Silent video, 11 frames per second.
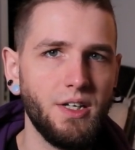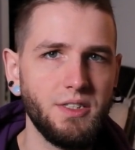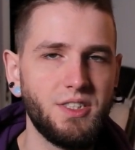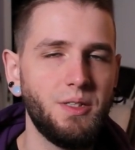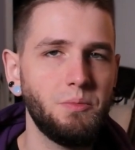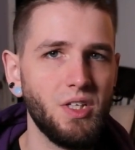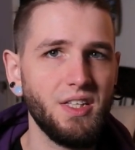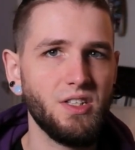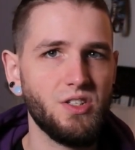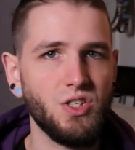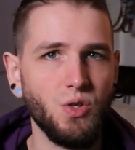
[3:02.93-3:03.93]
It seems like
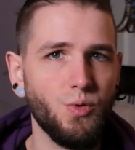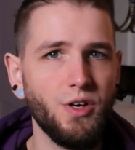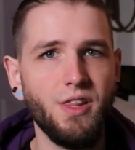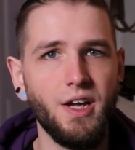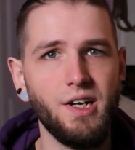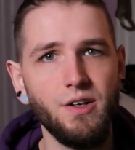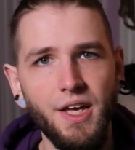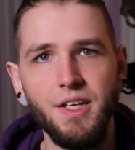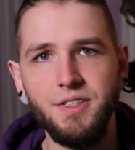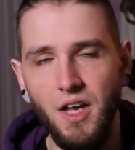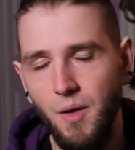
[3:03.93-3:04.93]
the story there
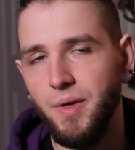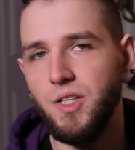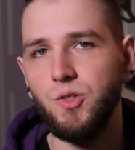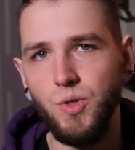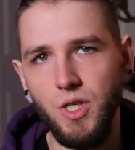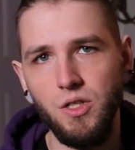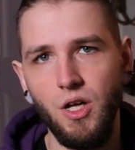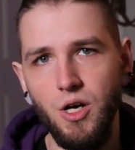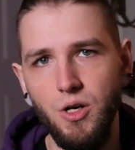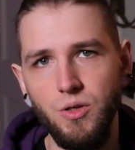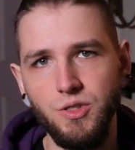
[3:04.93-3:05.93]
is coming to a
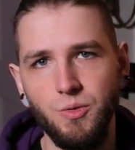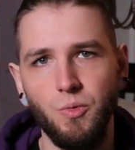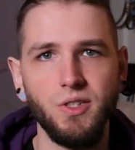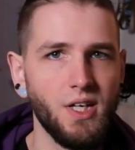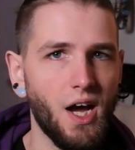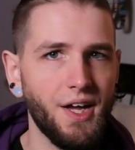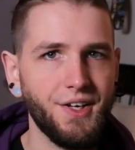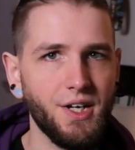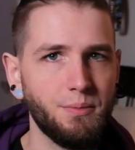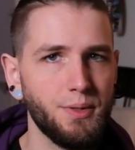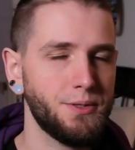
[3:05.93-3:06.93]
close and we're tying
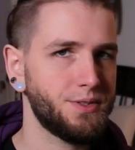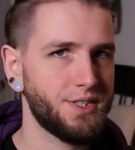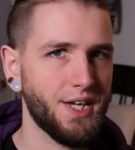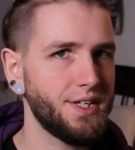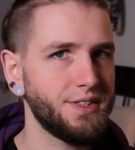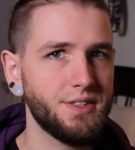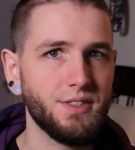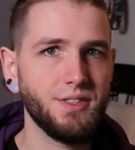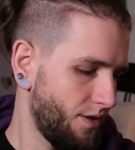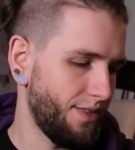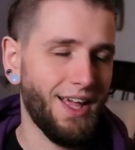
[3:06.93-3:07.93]
up loose
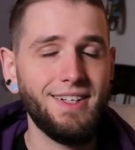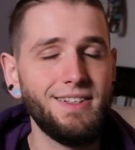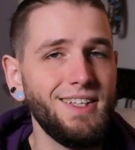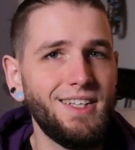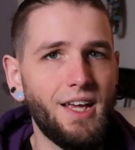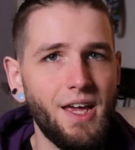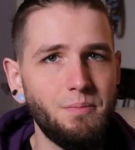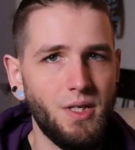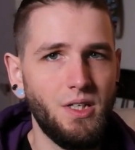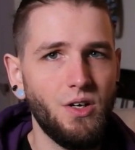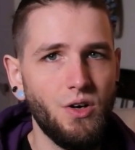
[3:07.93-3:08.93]
ends. Likely Yae
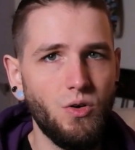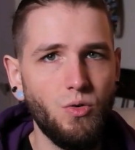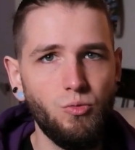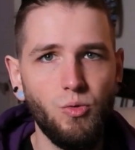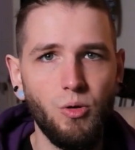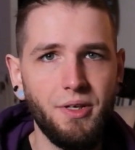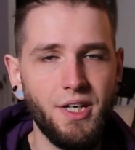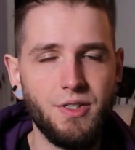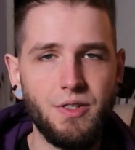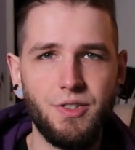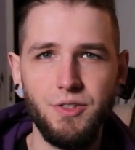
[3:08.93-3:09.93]
Miko will be
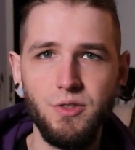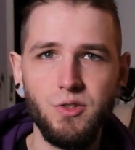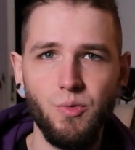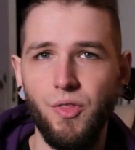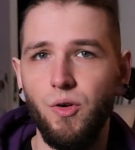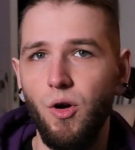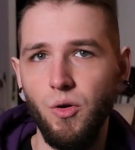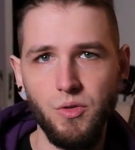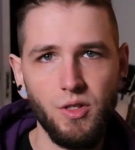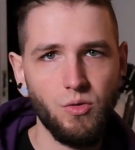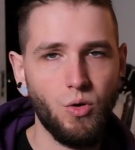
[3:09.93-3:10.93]
introduced with her
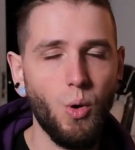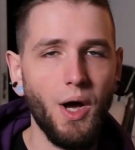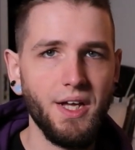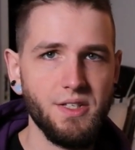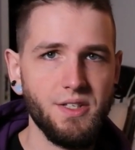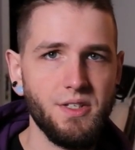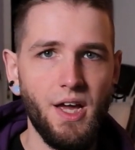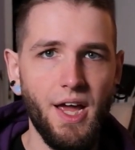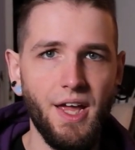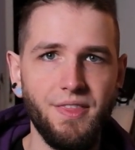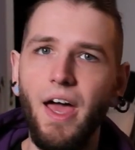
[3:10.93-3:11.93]
own little quest,
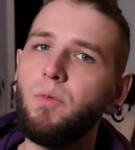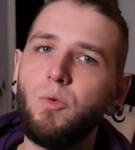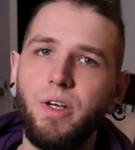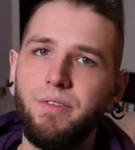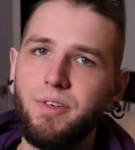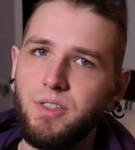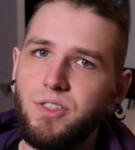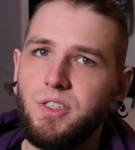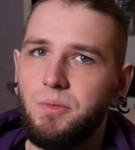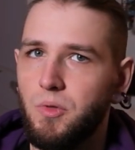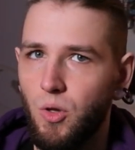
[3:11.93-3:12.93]
and that will give us
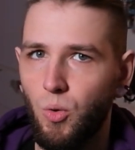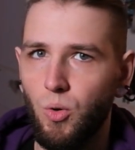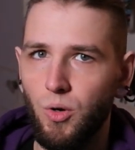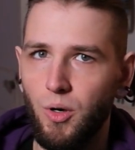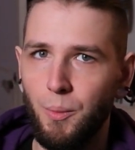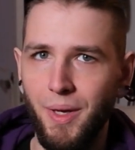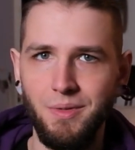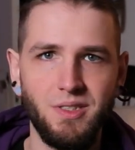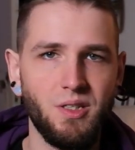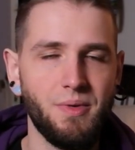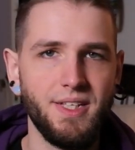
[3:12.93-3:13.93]
some lore, maybe
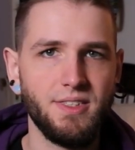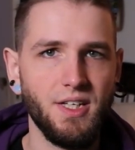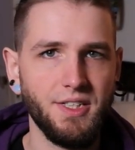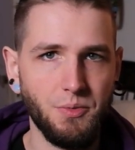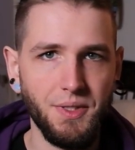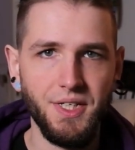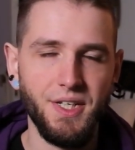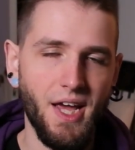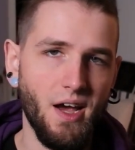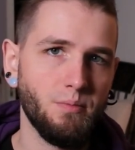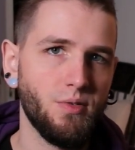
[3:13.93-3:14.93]
some insights we didn't
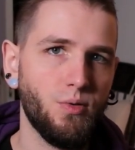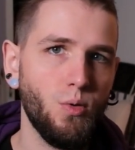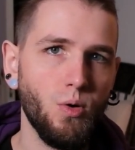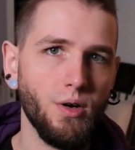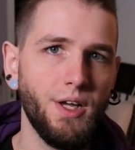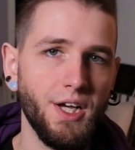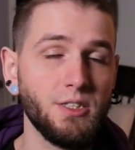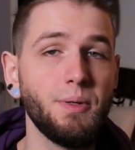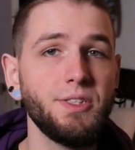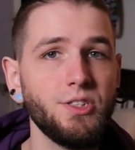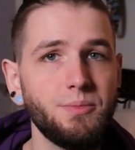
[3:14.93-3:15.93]
have before,
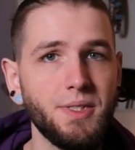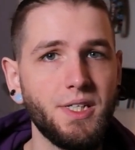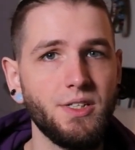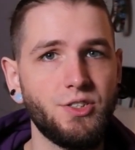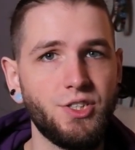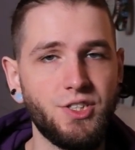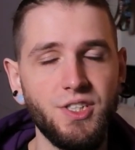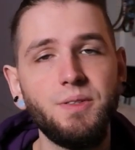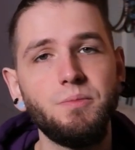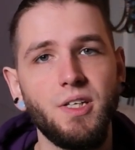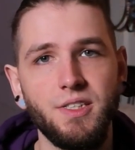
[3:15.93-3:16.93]
especially because she
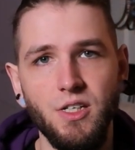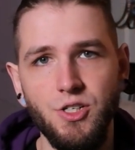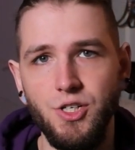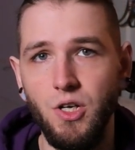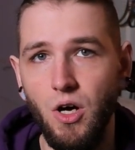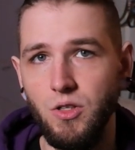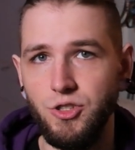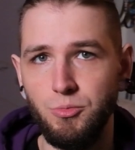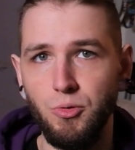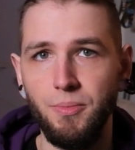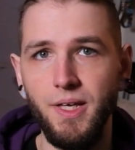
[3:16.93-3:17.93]
seems like such a
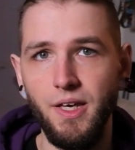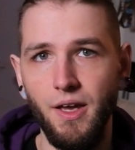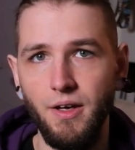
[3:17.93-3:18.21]
knowledgeable being.